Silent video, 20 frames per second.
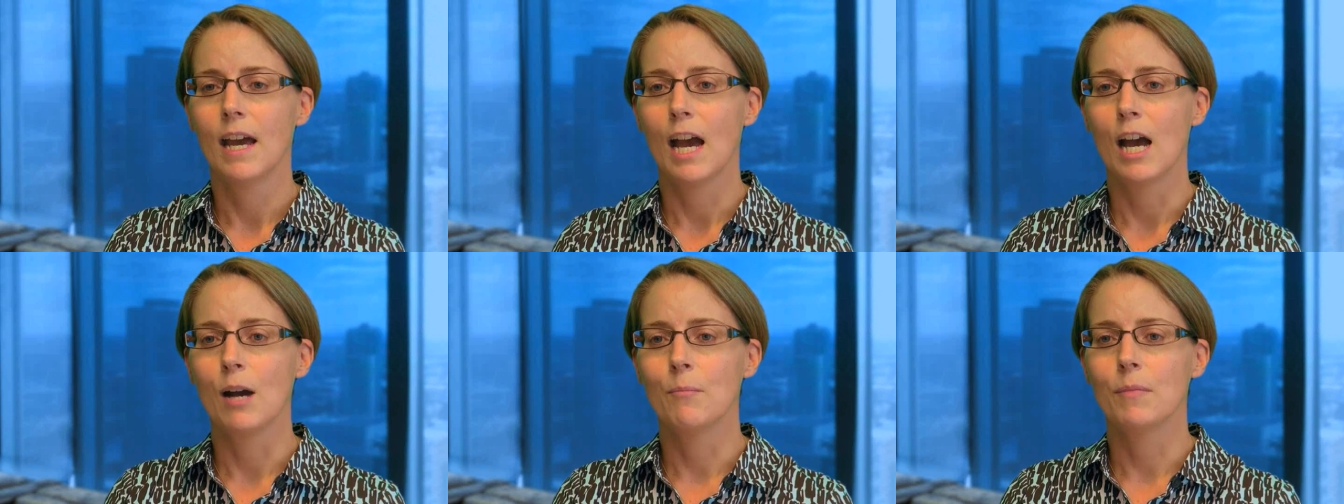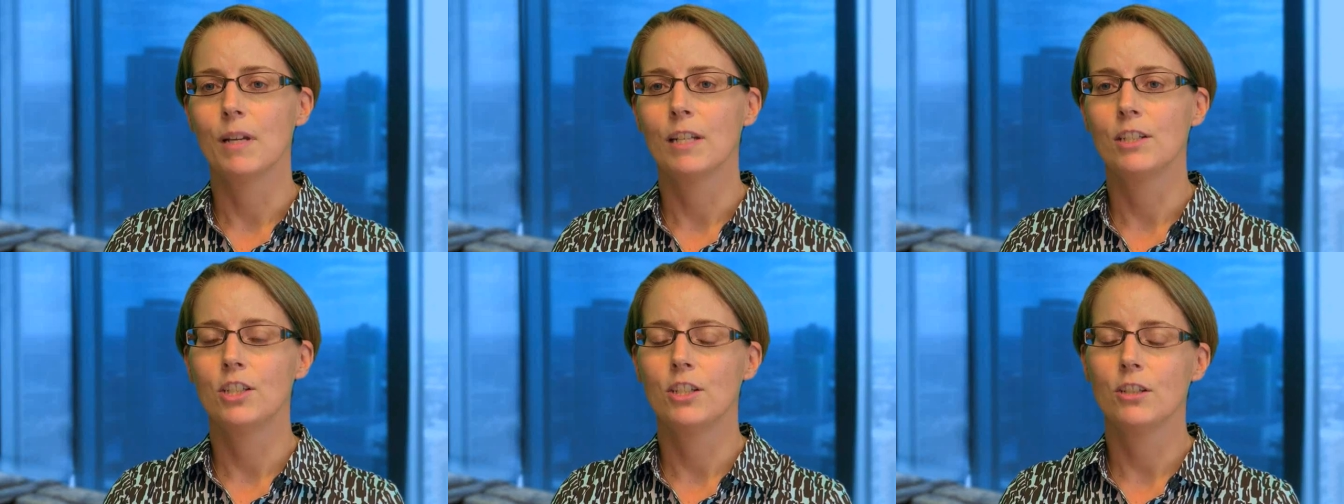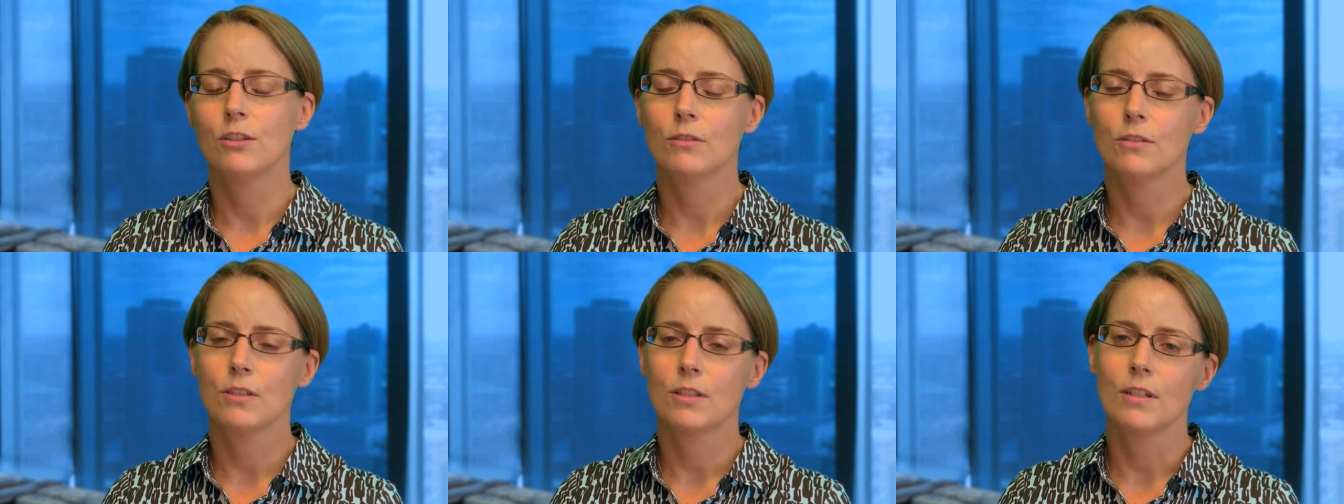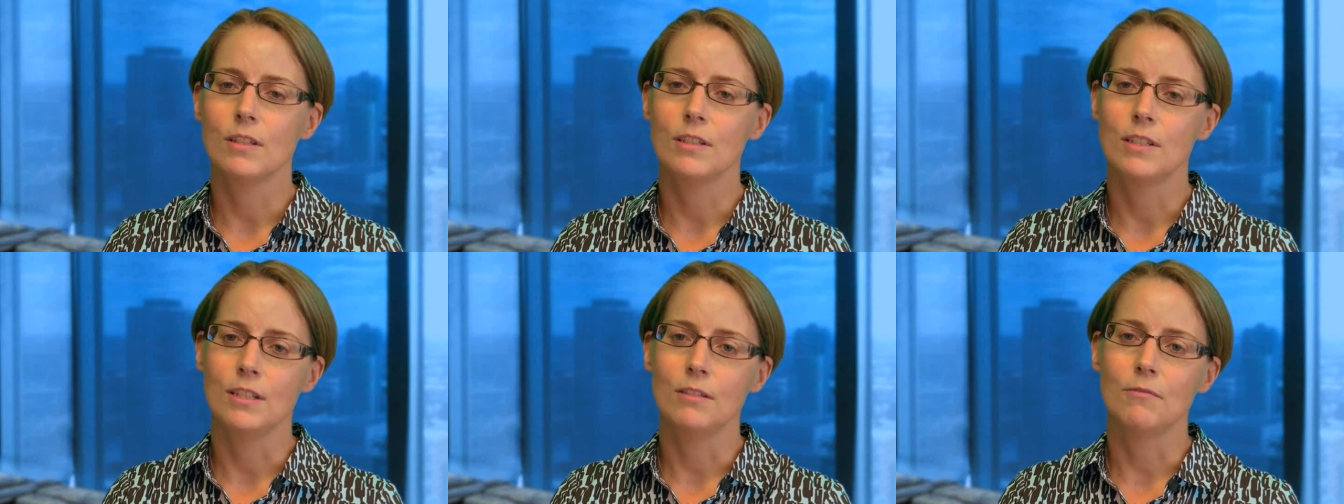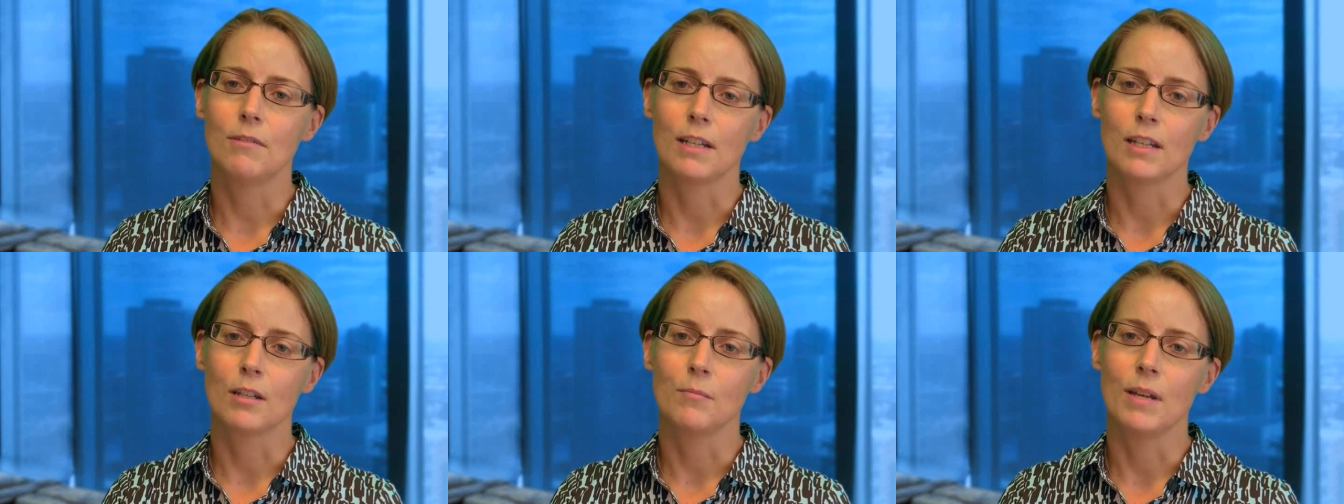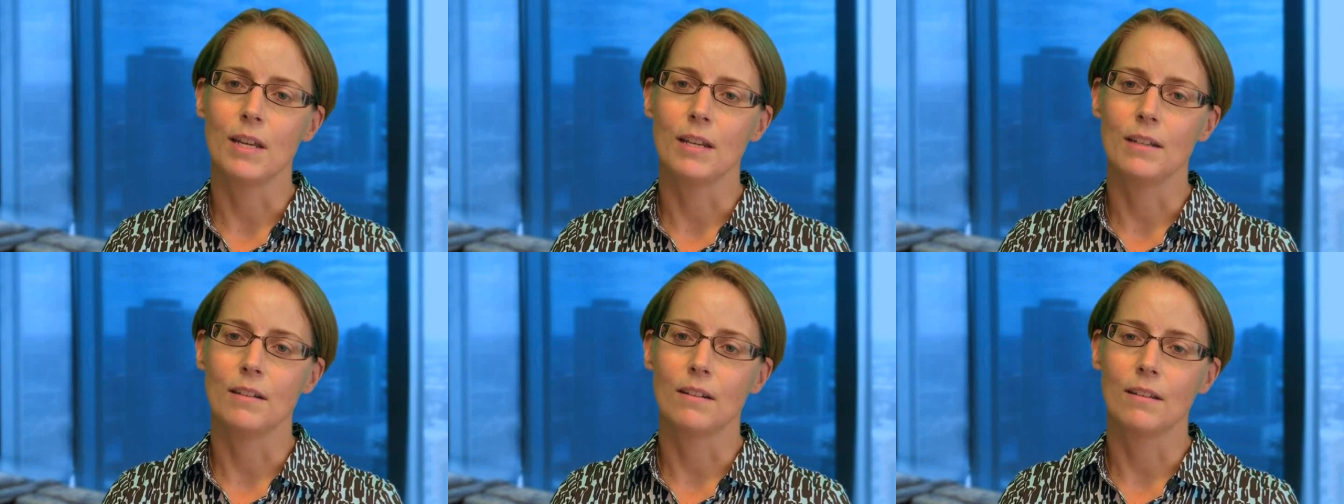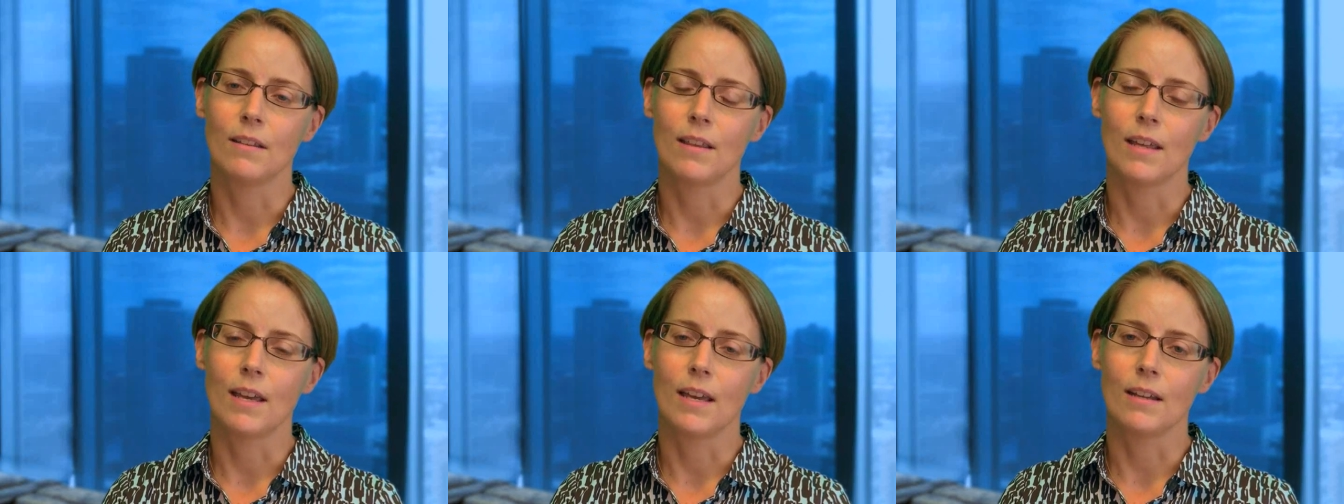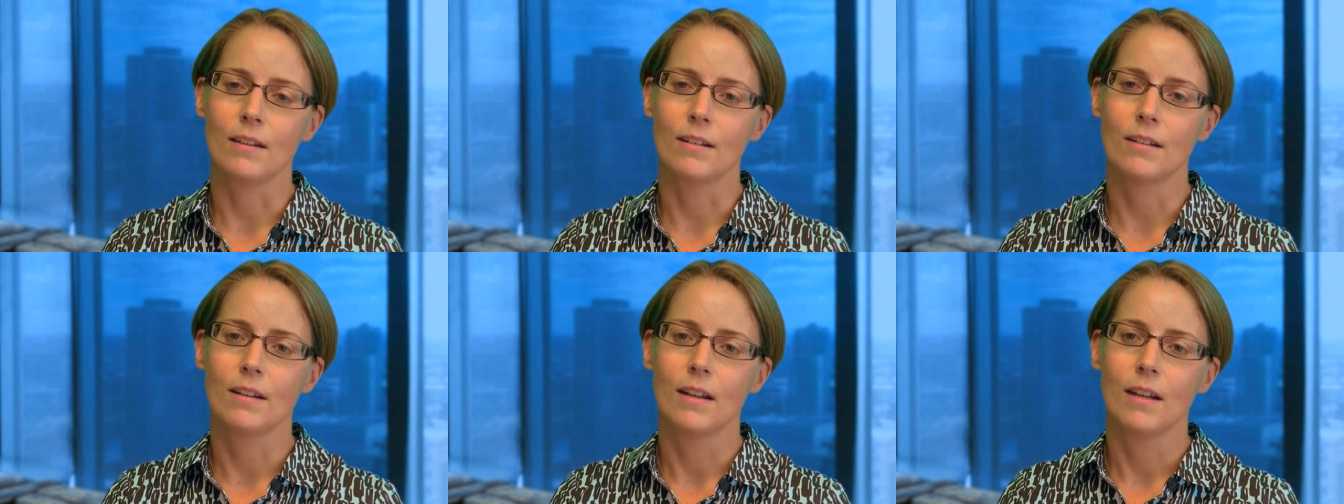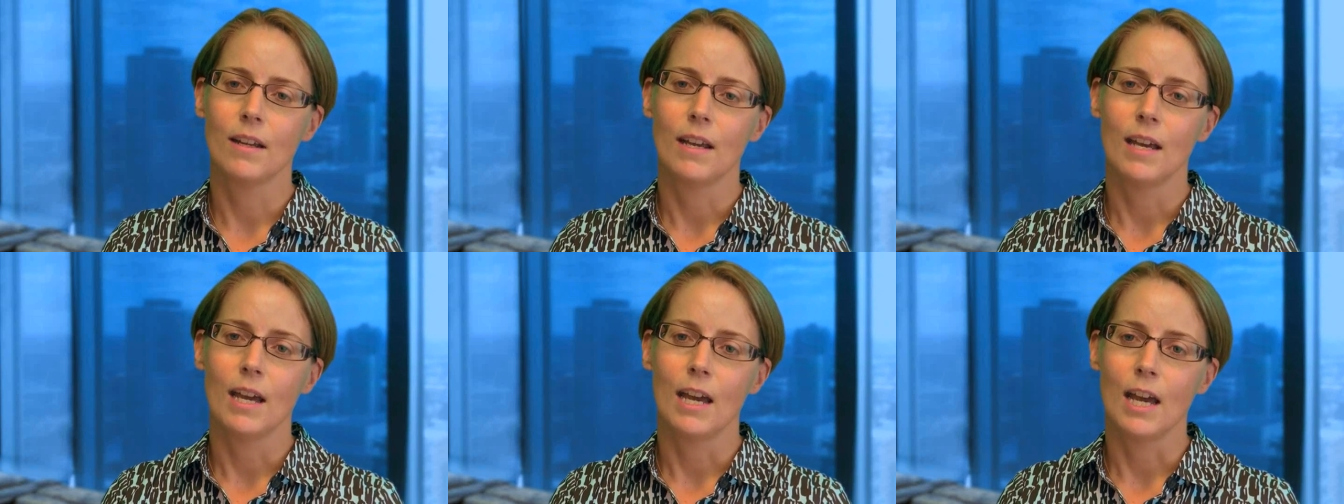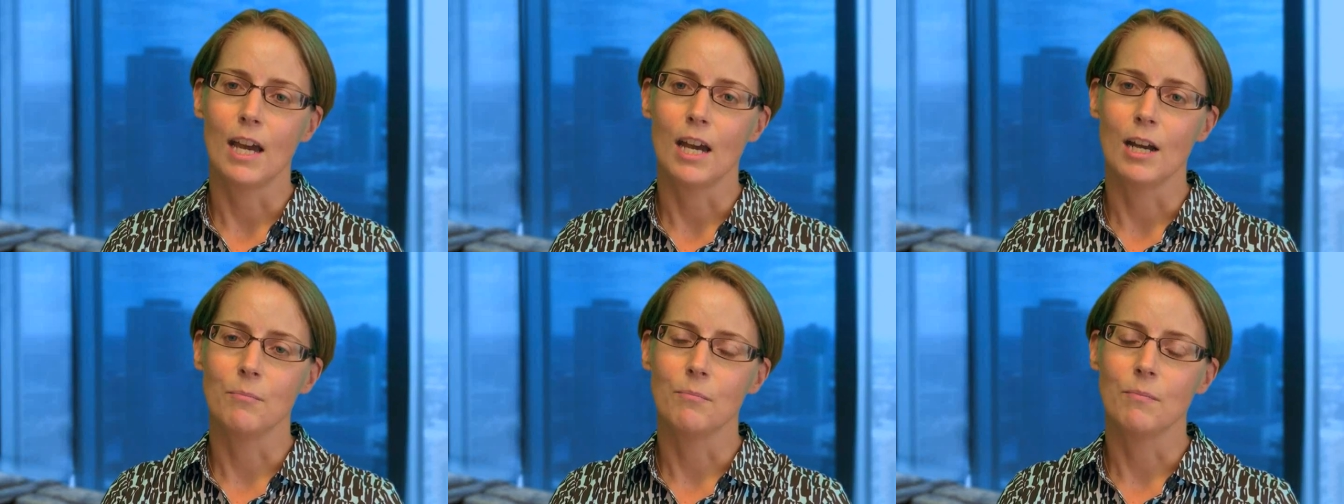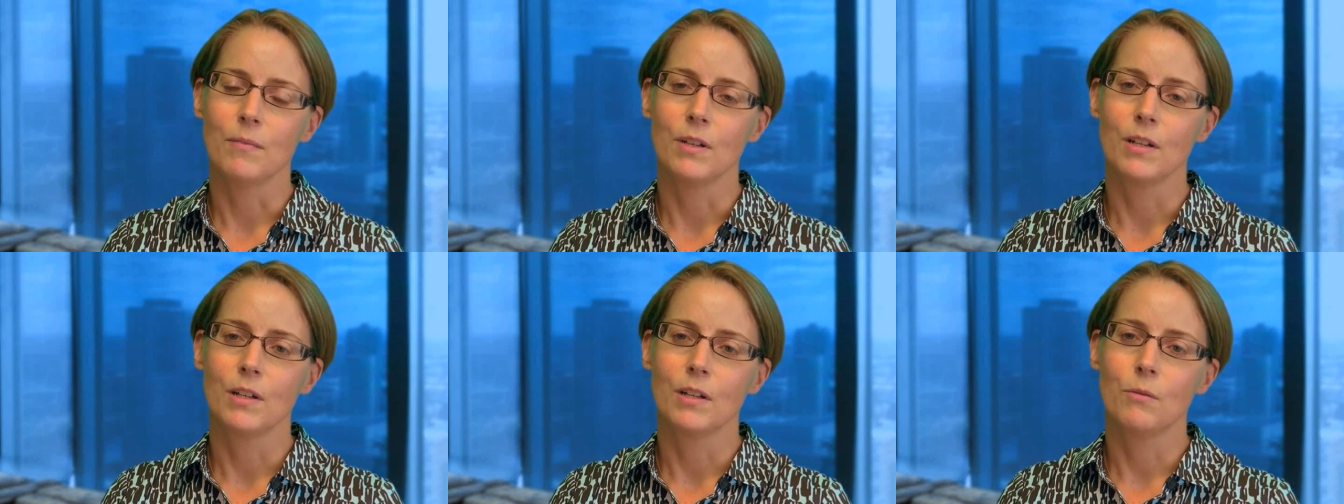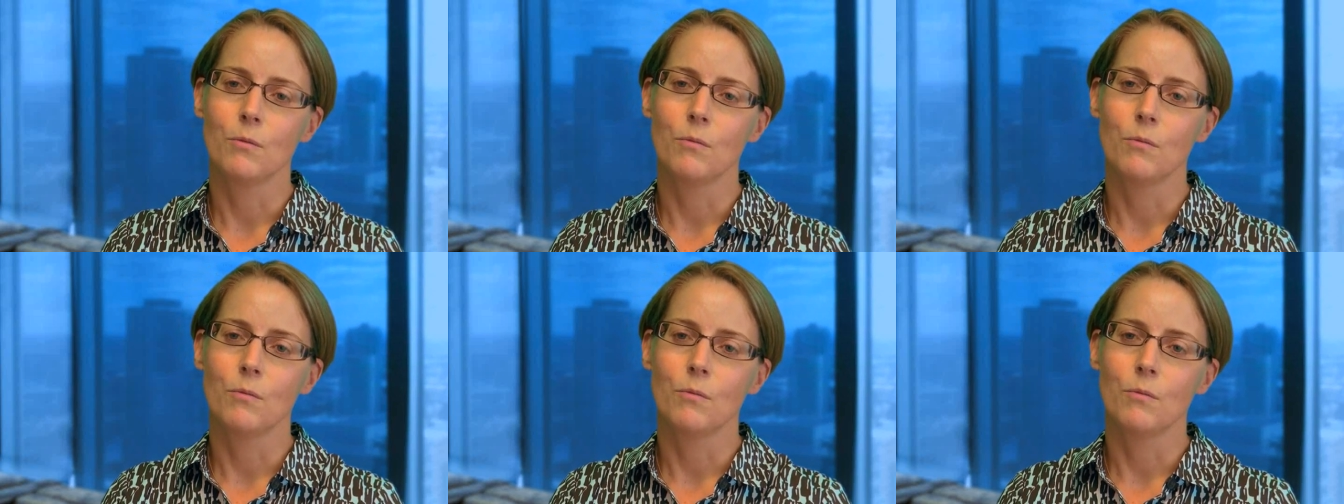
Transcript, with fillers: Um, and she also did recommend that um,